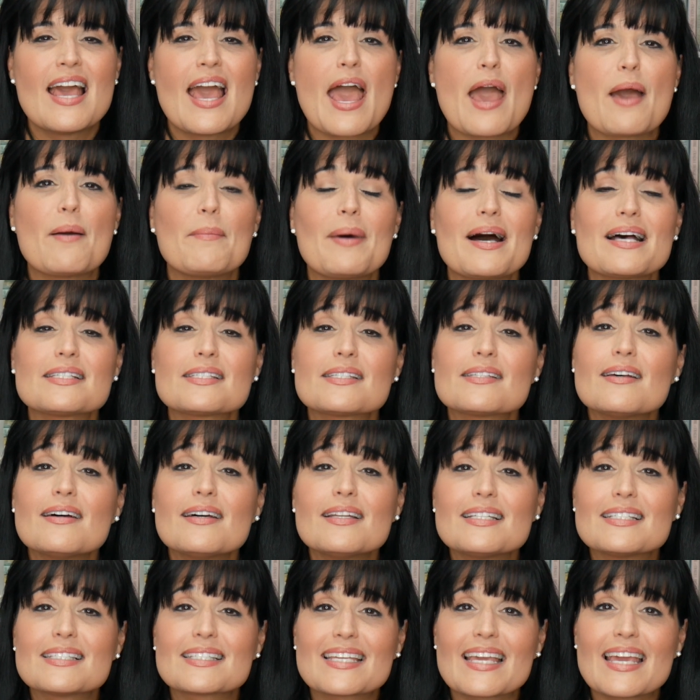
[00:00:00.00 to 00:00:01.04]
And my
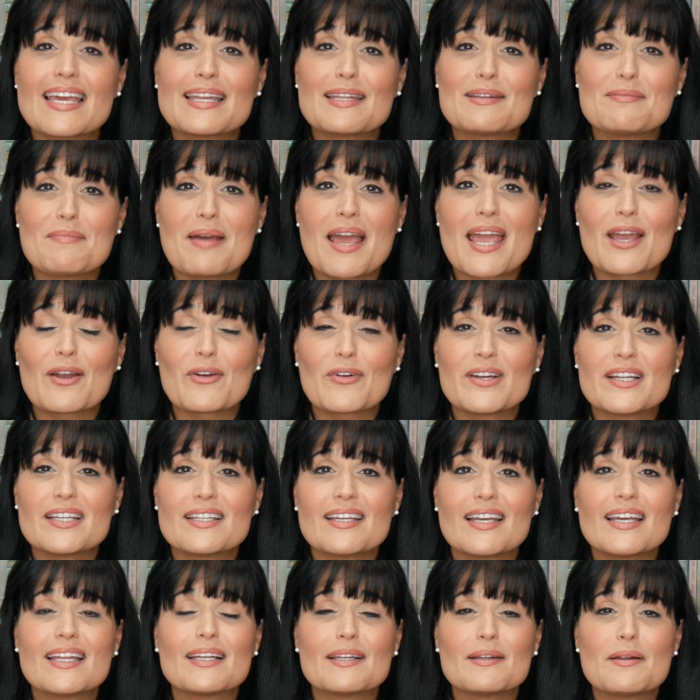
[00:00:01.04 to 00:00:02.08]
son is getting married
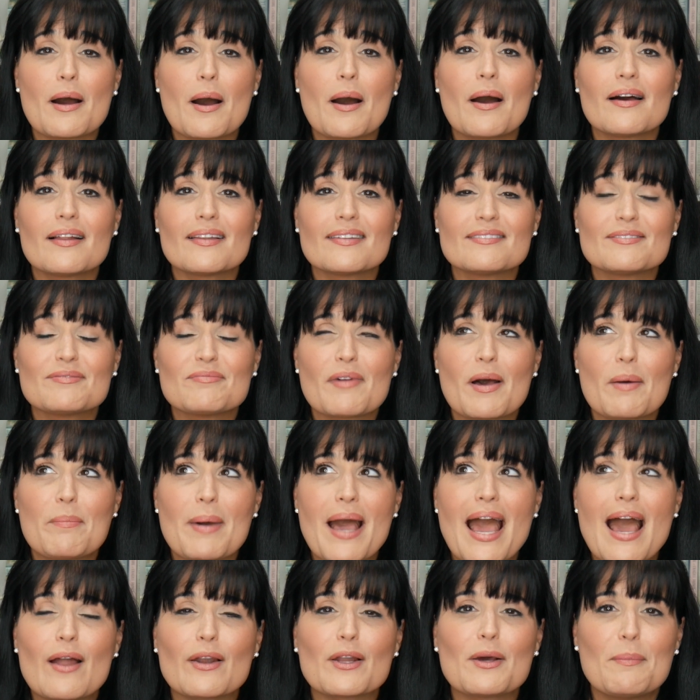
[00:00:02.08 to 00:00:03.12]
in
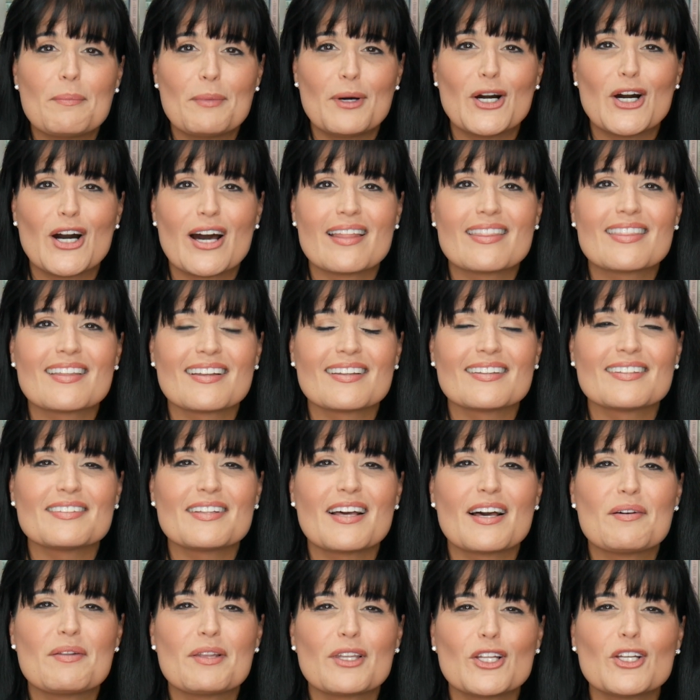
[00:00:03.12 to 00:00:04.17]
about a month, a
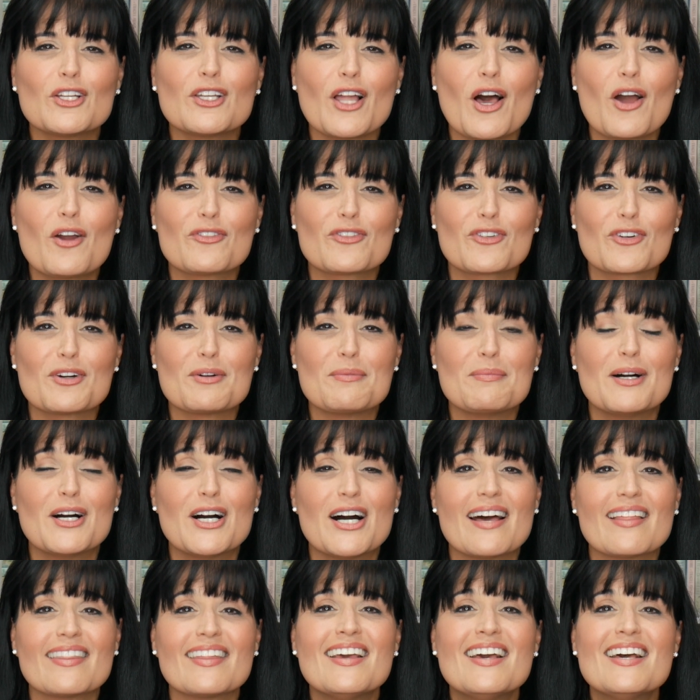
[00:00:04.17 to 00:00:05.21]
little over a
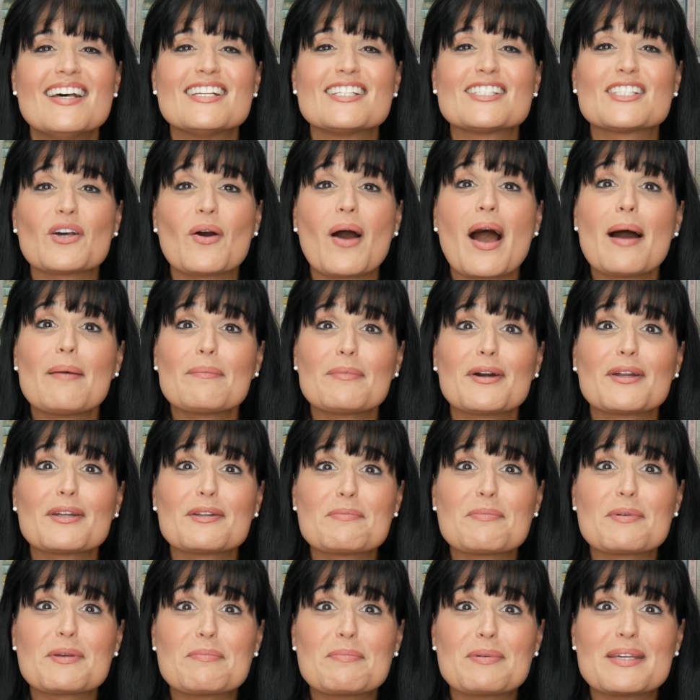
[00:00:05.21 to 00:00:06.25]
month. So I'm going
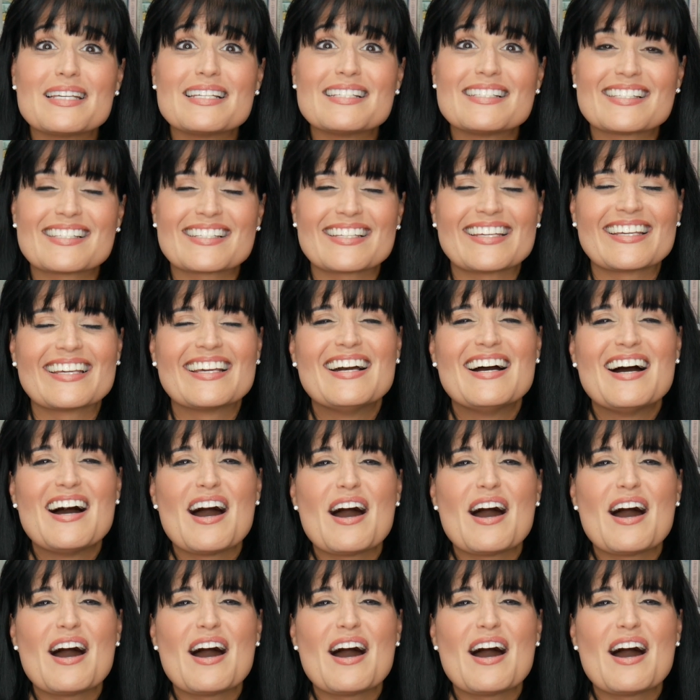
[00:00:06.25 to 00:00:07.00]
to be busy.